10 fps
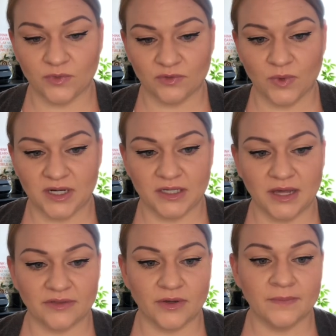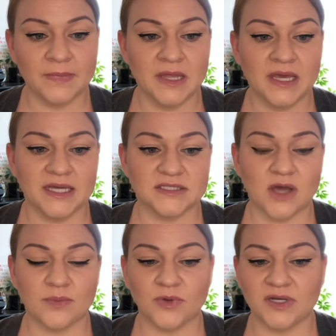one another. It's
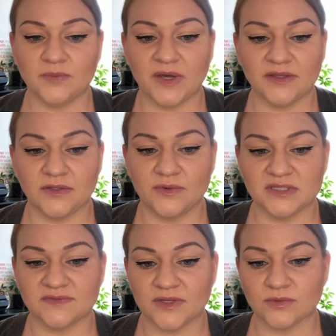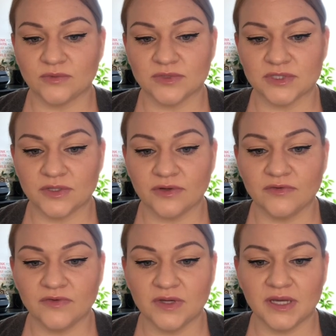operated by the U.S. Federal Reserve,
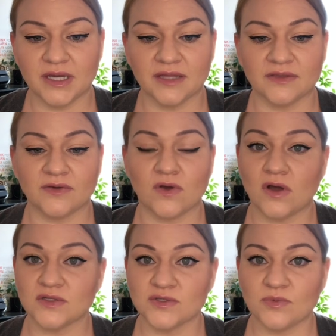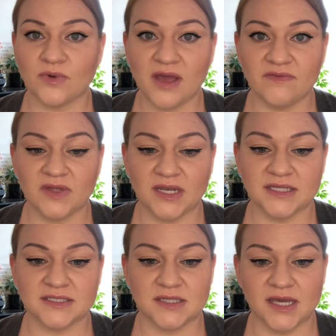and there are also private
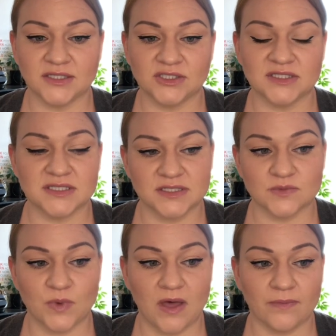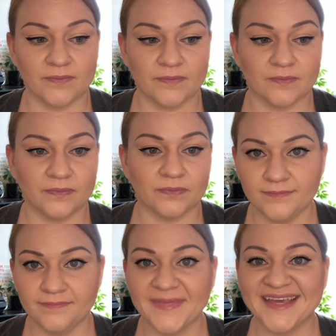ACHs as well.
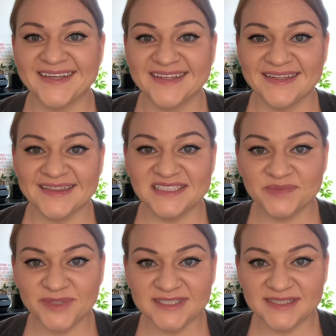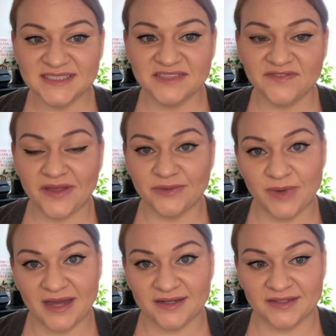This brings us to
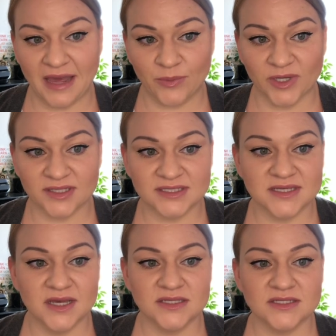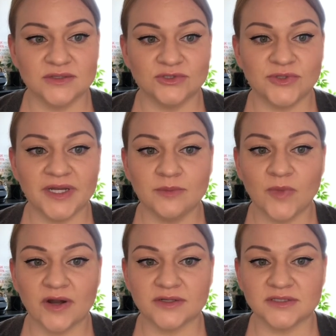value-added networks. So trading
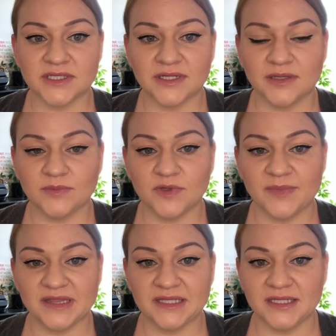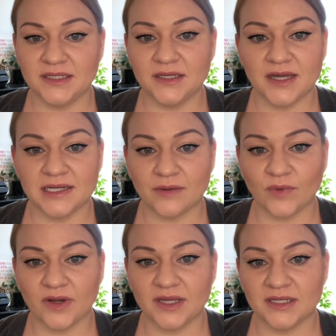partners can implement the EDI
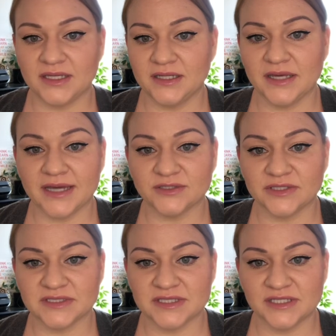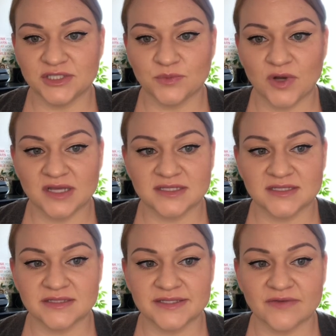network and EDI translation
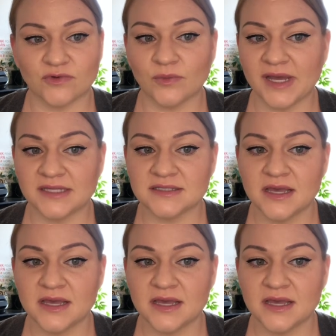process in several ways.